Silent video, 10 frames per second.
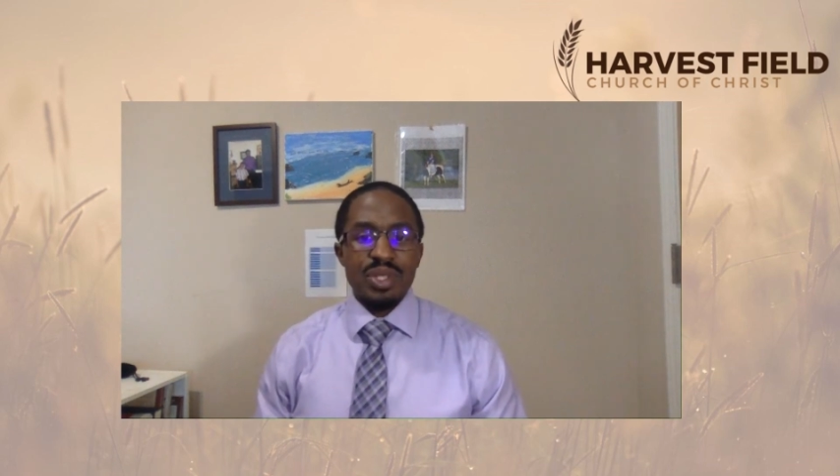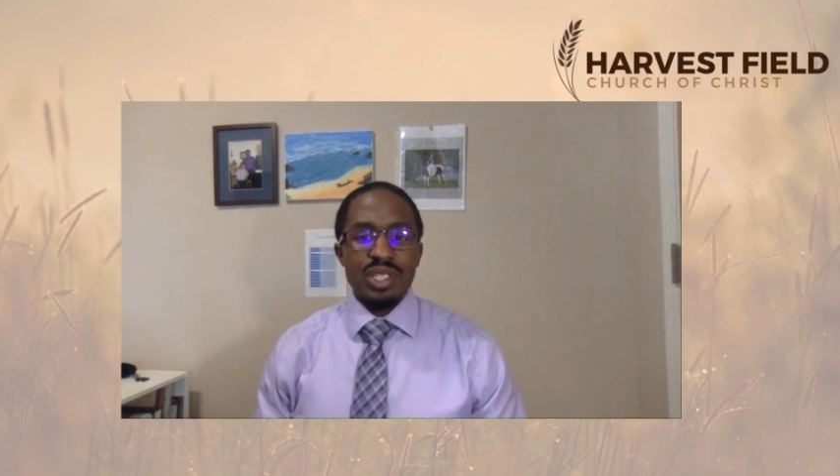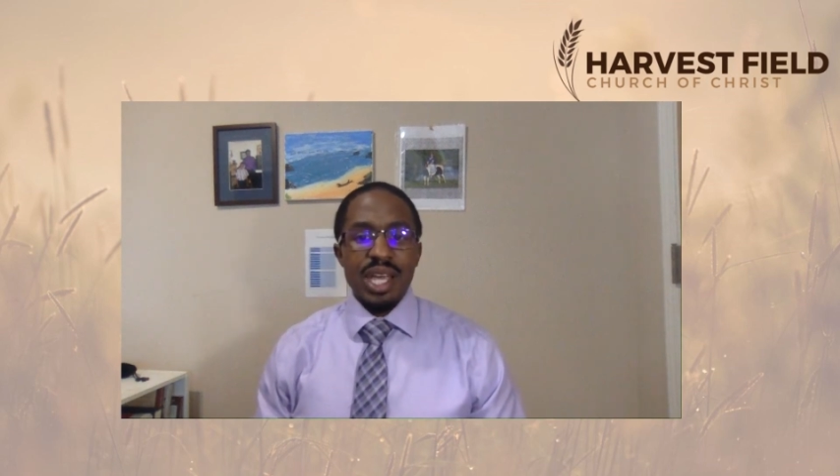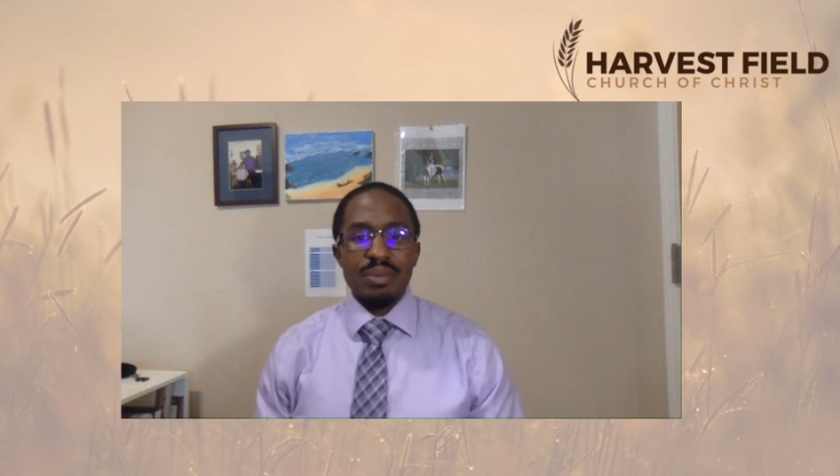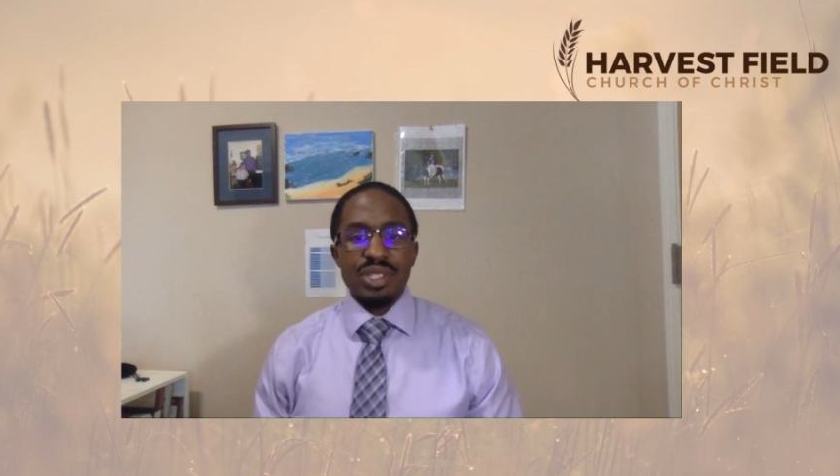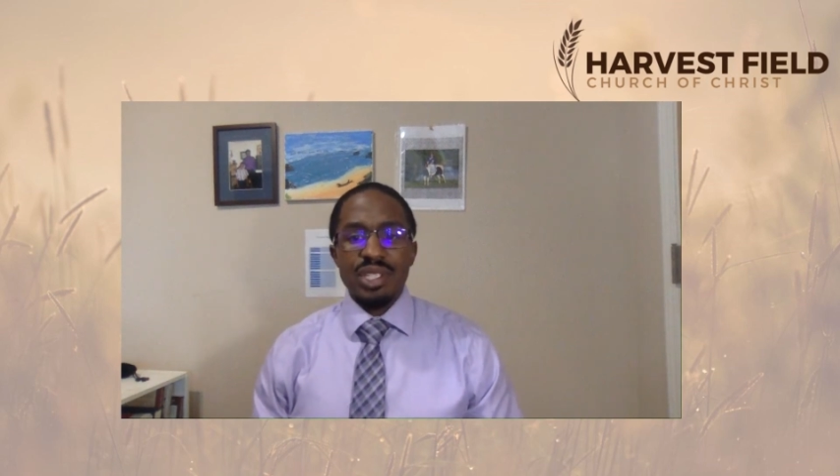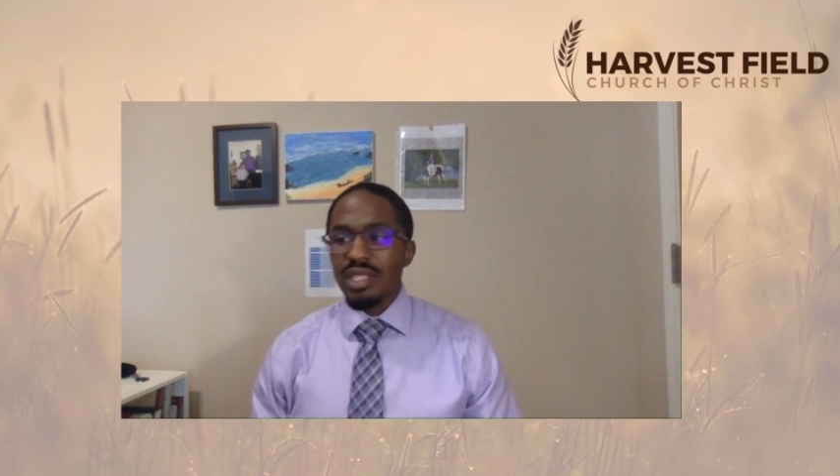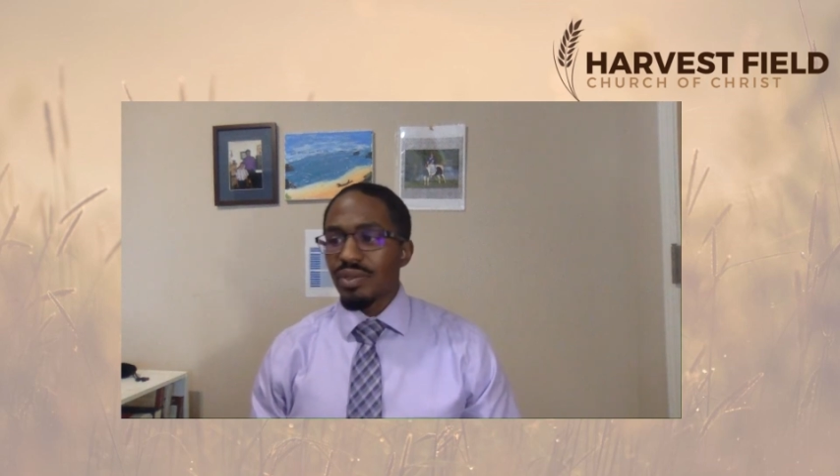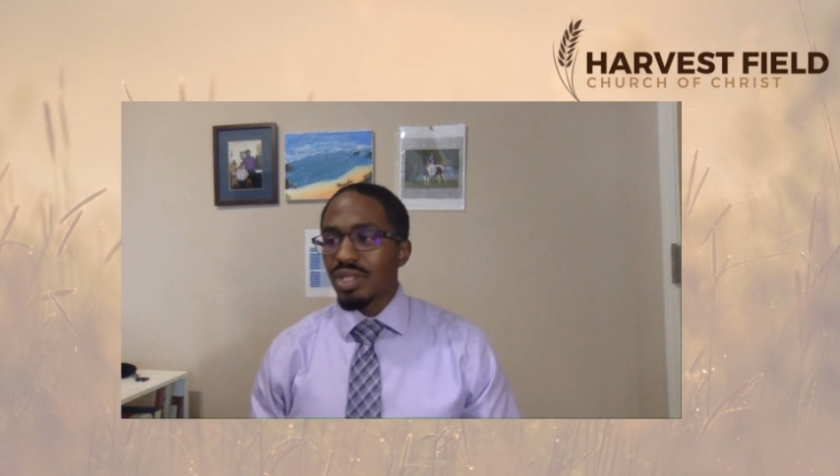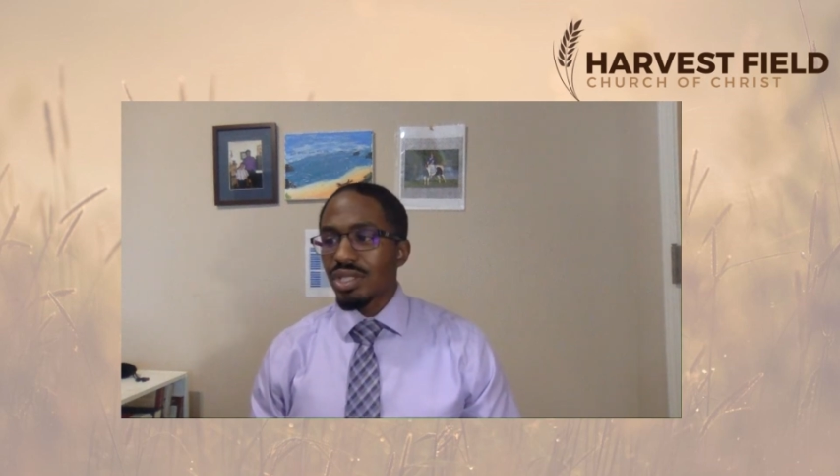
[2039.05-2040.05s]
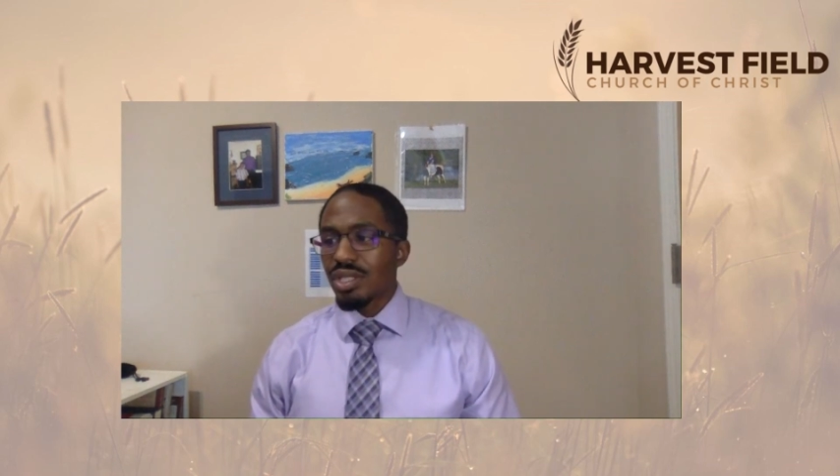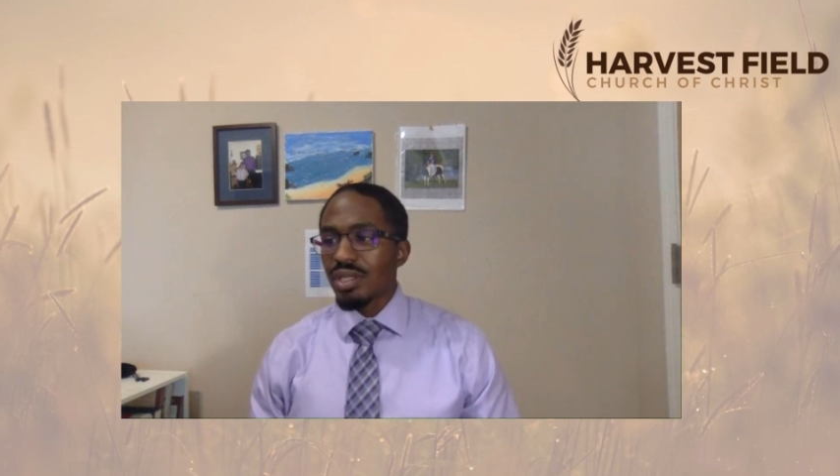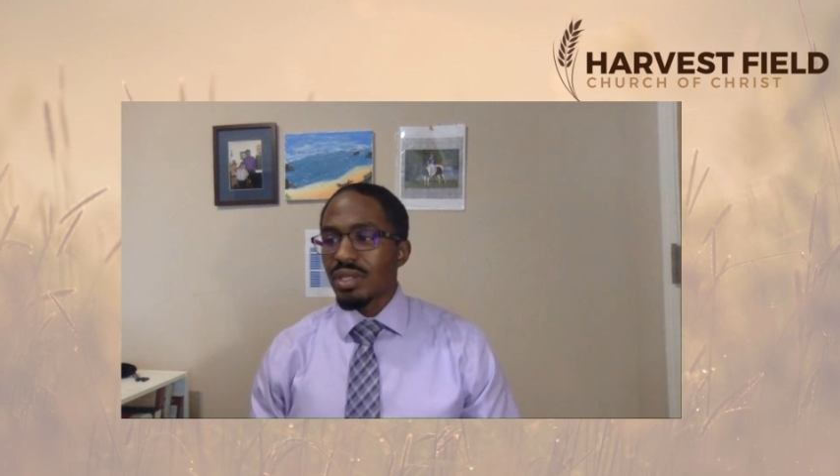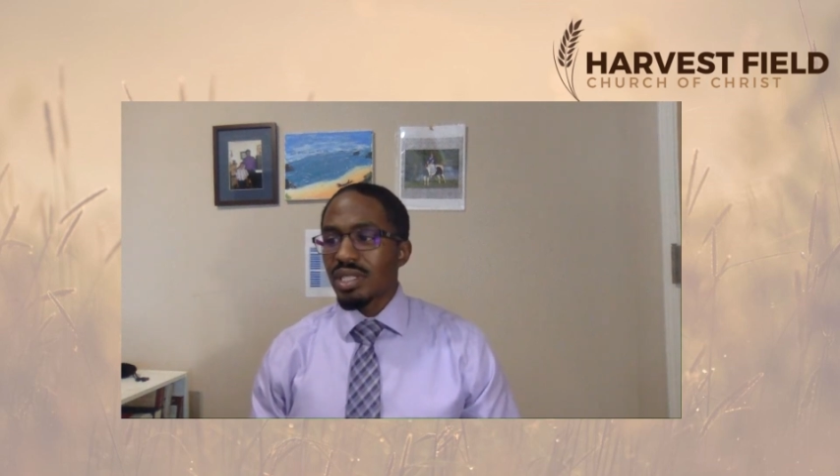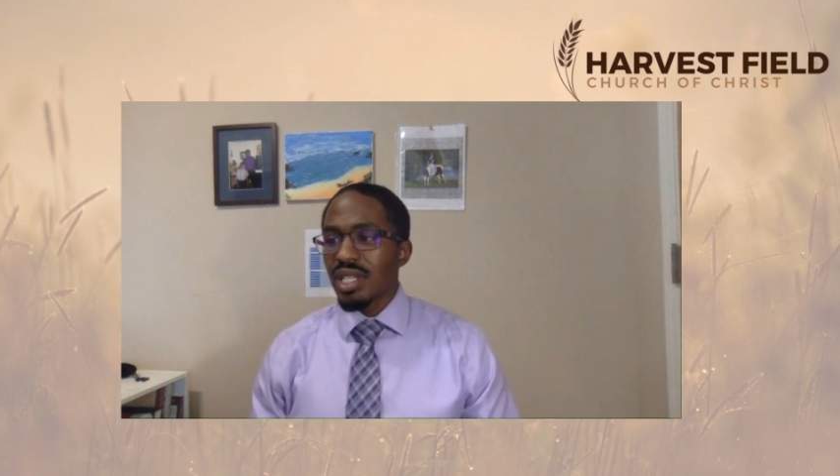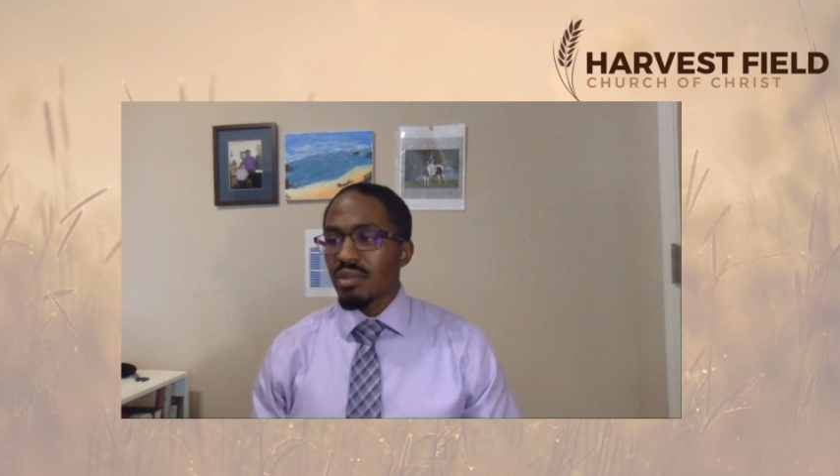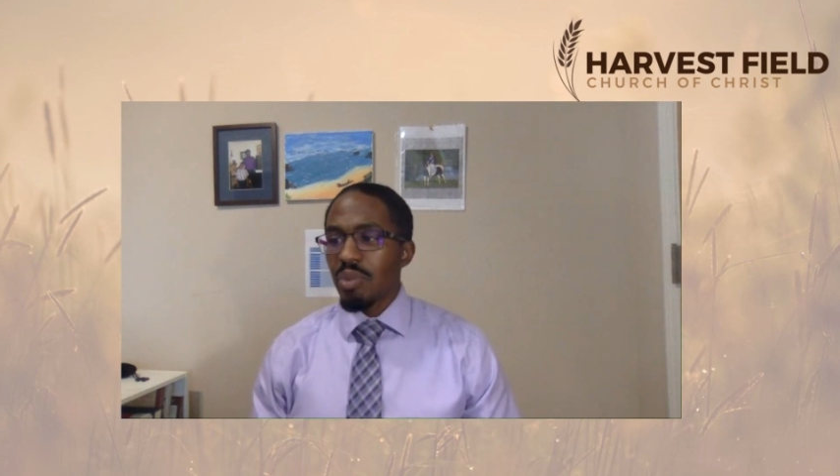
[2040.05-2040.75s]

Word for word: chapter, 6, verse 2, it says,